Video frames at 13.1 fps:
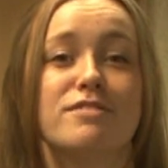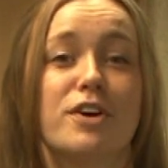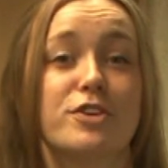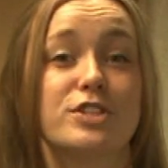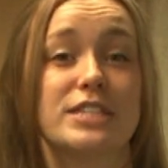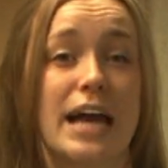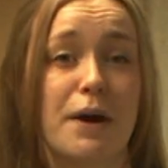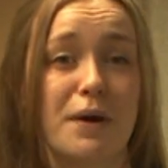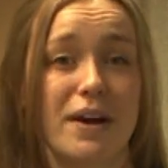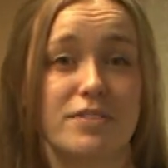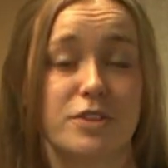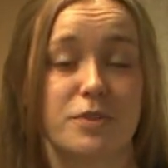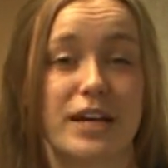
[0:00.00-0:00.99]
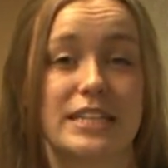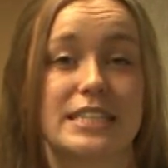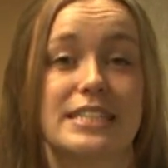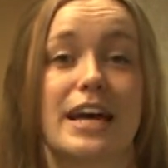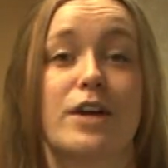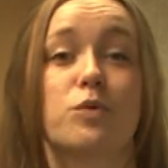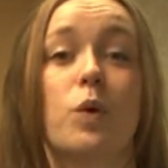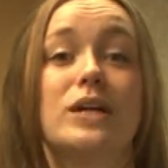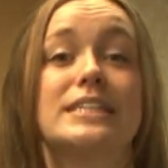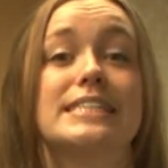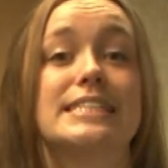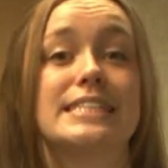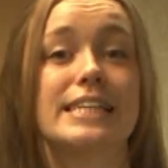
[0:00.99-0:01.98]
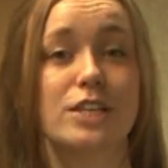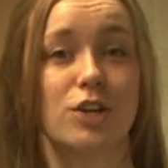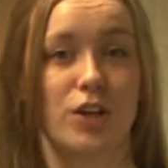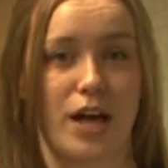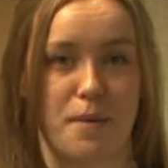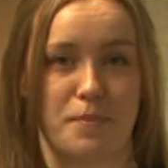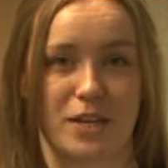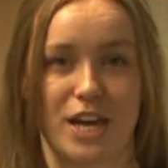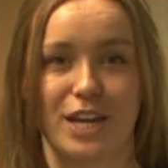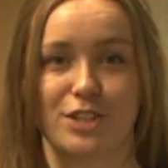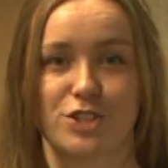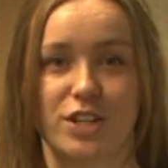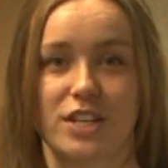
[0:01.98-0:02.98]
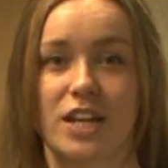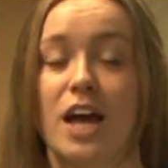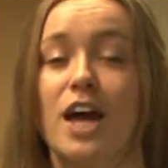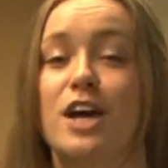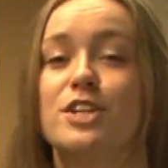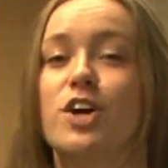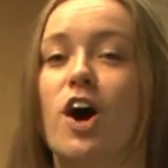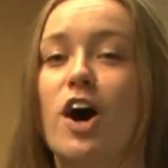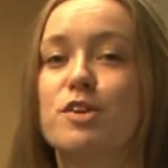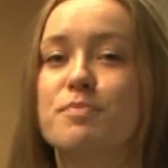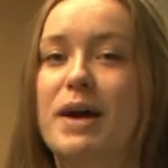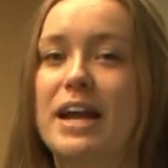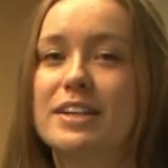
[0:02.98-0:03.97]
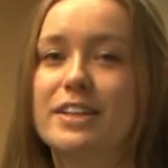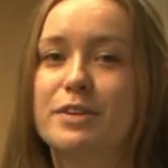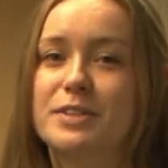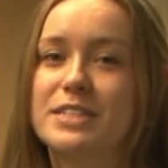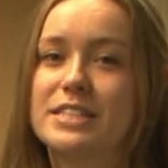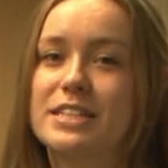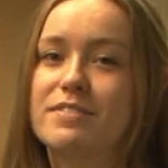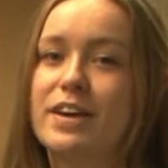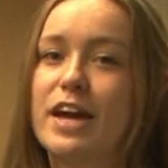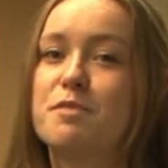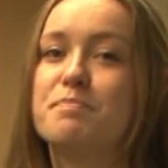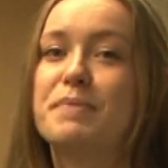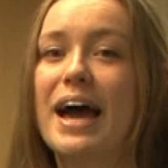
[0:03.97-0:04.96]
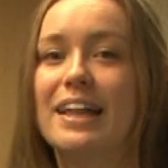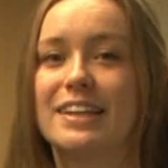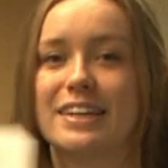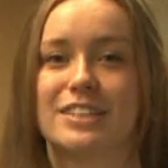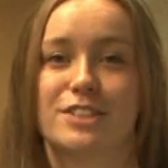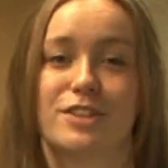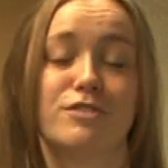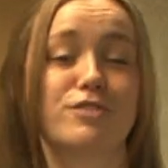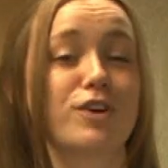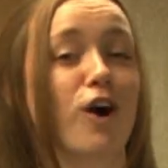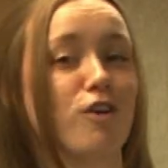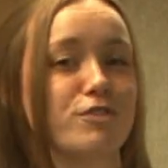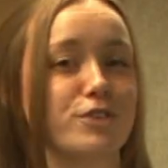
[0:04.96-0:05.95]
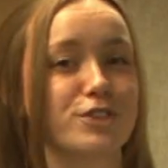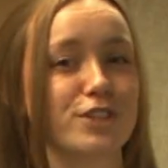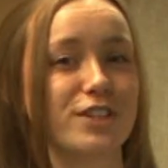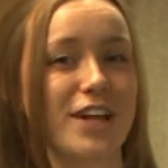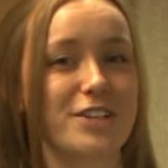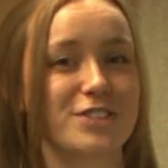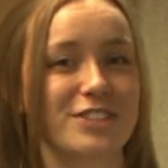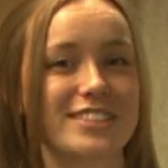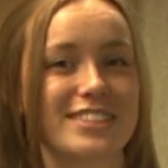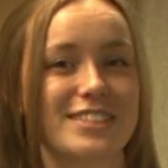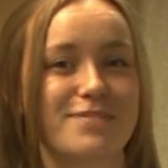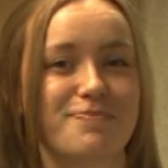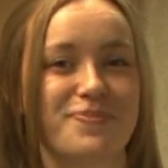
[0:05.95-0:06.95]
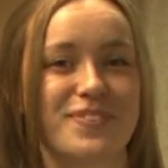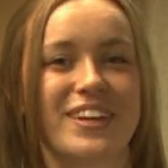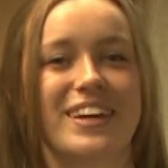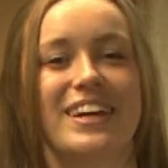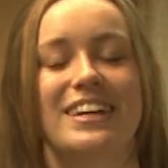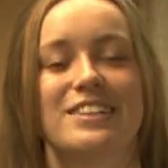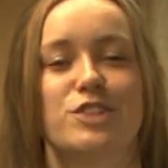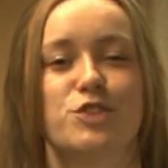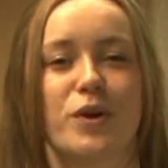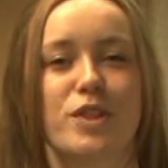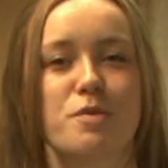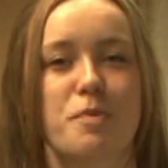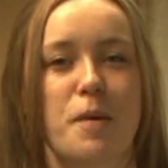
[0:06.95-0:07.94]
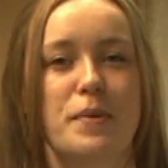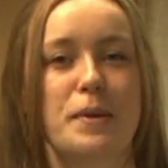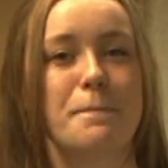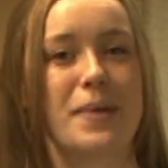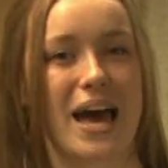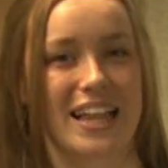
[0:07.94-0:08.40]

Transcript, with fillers: voters now have the right to sign one single application to automatically receive a ballot for all future elections. To join the permanent